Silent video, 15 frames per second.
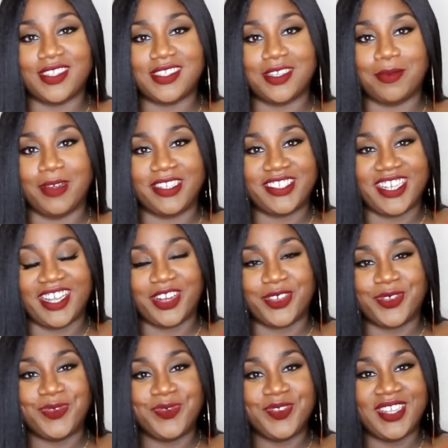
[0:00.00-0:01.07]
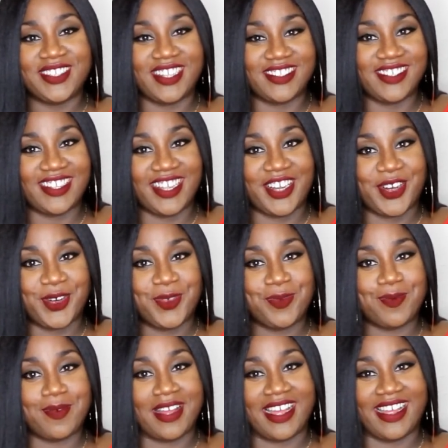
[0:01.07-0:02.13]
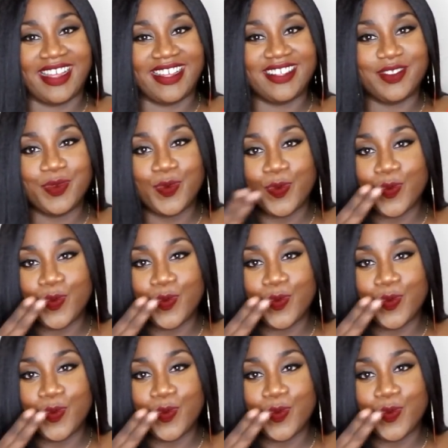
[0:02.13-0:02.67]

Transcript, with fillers: visiting my channel talk to you later bye